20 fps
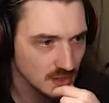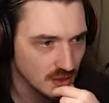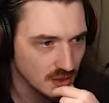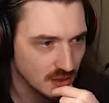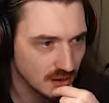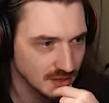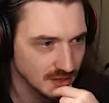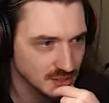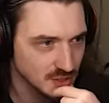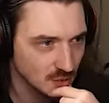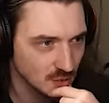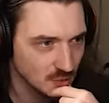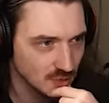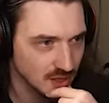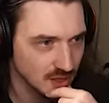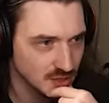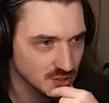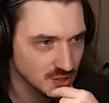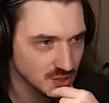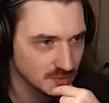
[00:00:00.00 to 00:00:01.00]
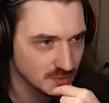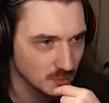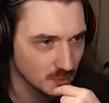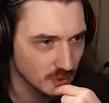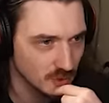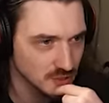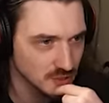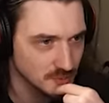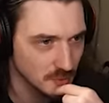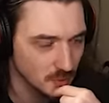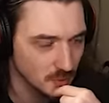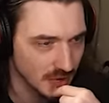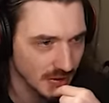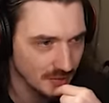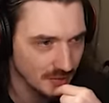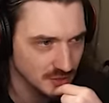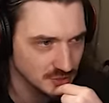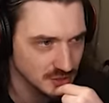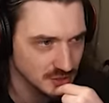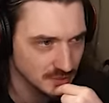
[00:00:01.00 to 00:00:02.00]
I don't want to assume the worst, but why
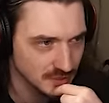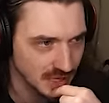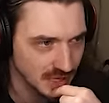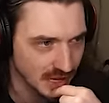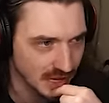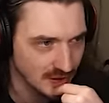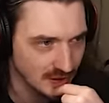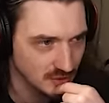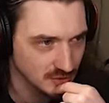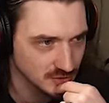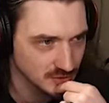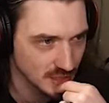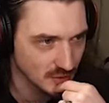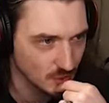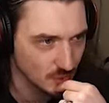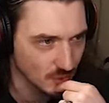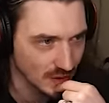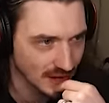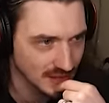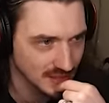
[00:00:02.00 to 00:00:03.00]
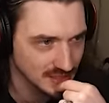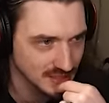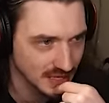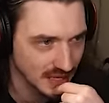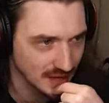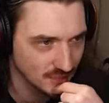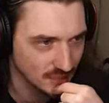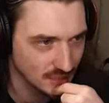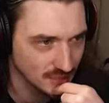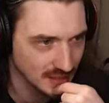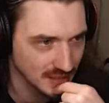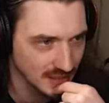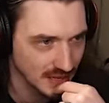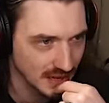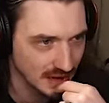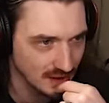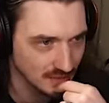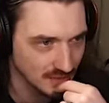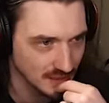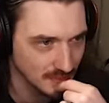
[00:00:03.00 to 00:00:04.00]
are there so many angles? And why does every media
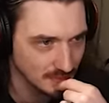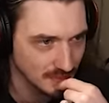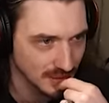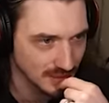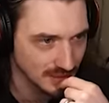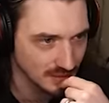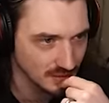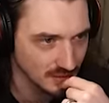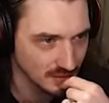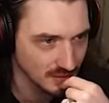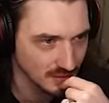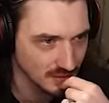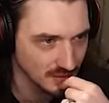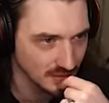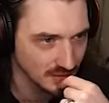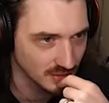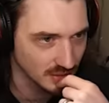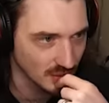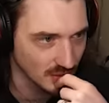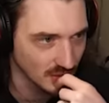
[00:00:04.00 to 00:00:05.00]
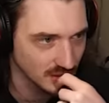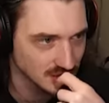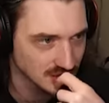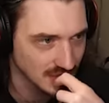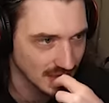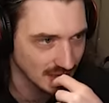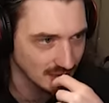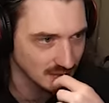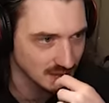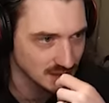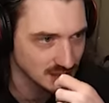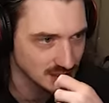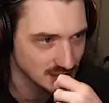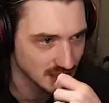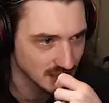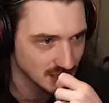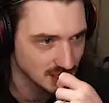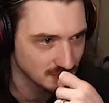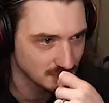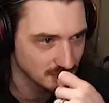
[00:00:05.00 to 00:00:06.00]
outlet make it clear that there are exactly
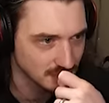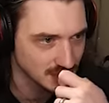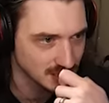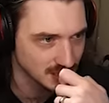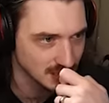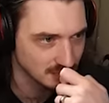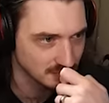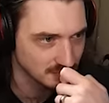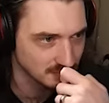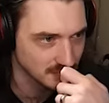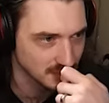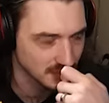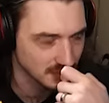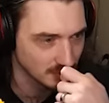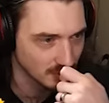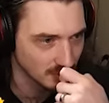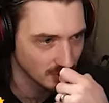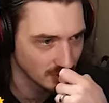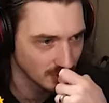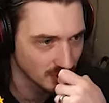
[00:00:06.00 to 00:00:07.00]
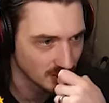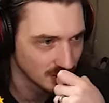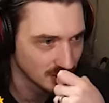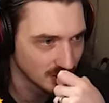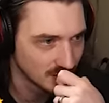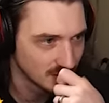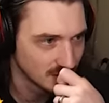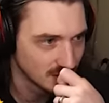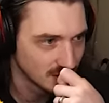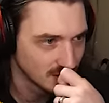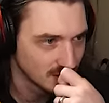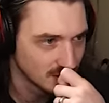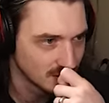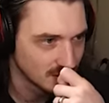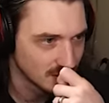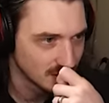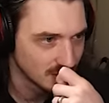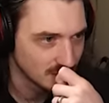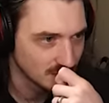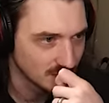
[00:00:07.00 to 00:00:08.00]
6 missing people?
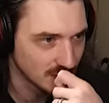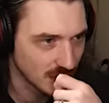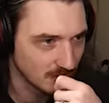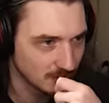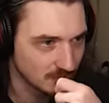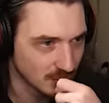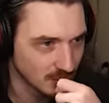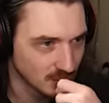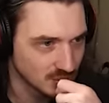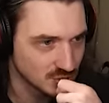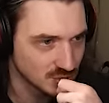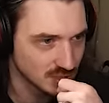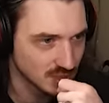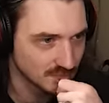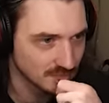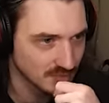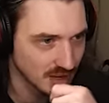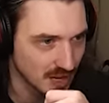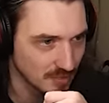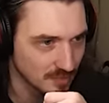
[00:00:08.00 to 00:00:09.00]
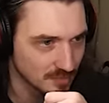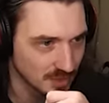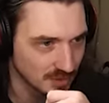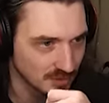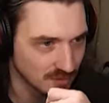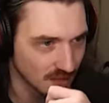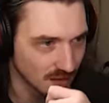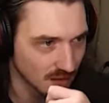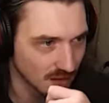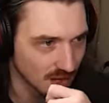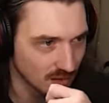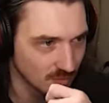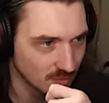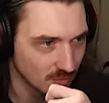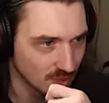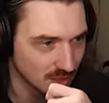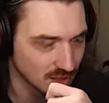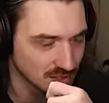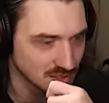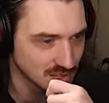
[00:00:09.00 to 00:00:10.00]
That boat should have not been there. And
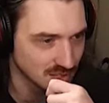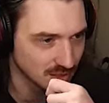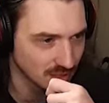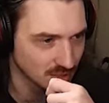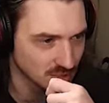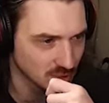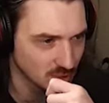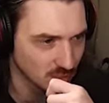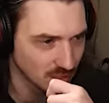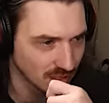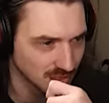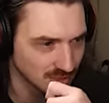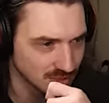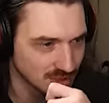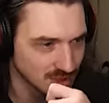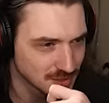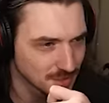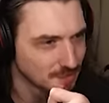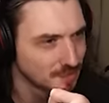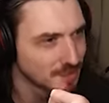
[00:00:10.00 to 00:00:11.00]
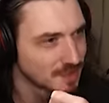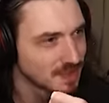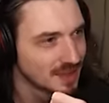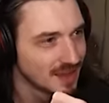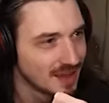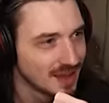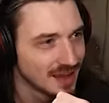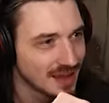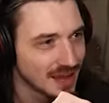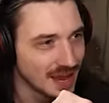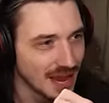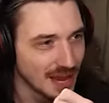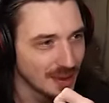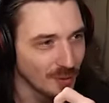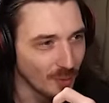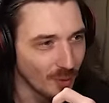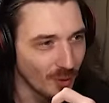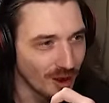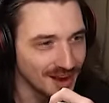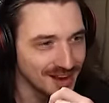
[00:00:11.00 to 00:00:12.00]
what is in those crates?
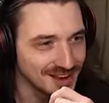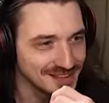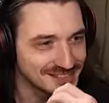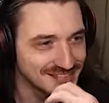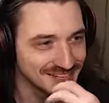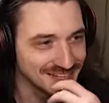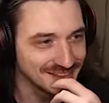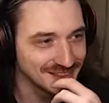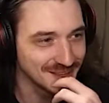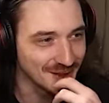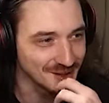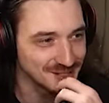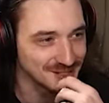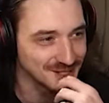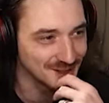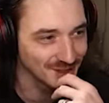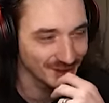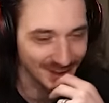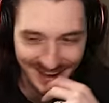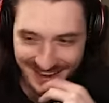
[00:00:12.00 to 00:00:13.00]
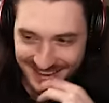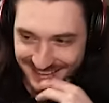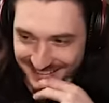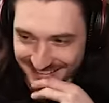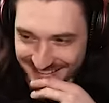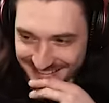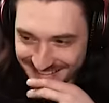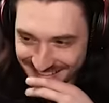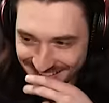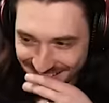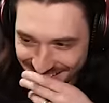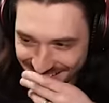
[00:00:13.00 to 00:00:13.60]
And what is in those crates?